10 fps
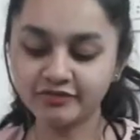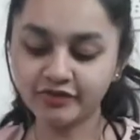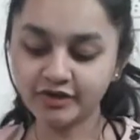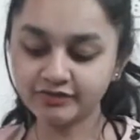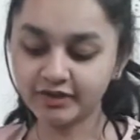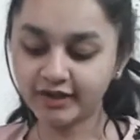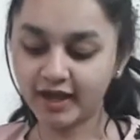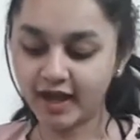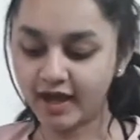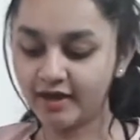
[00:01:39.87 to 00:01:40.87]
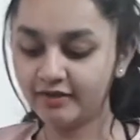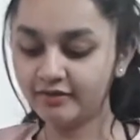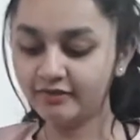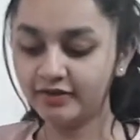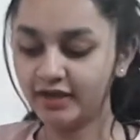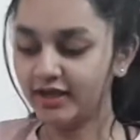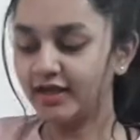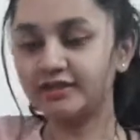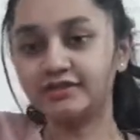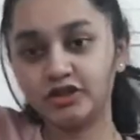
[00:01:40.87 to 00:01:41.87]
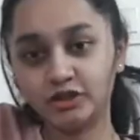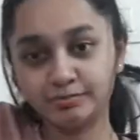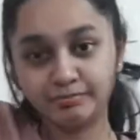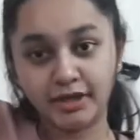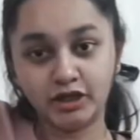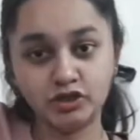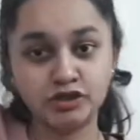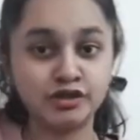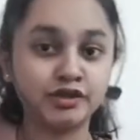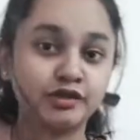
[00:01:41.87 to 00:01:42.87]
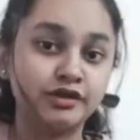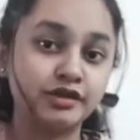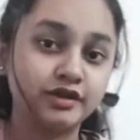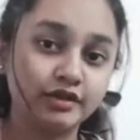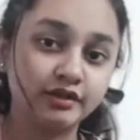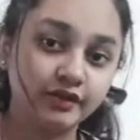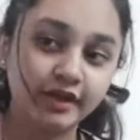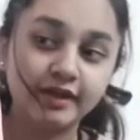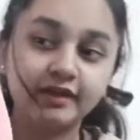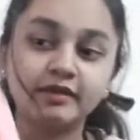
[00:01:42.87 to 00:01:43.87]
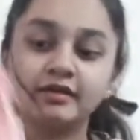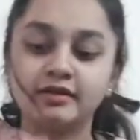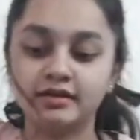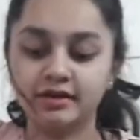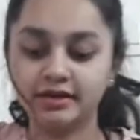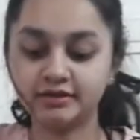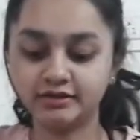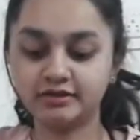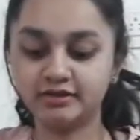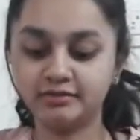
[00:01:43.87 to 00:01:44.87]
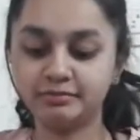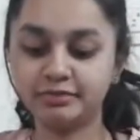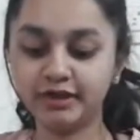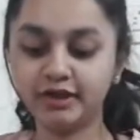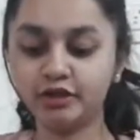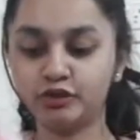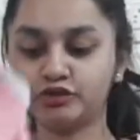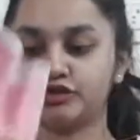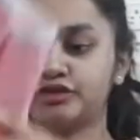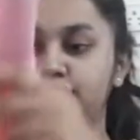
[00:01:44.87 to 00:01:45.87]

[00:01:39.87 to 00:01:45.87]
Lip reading: first one that I have is this pink shirt. Okay, it's pretty huge,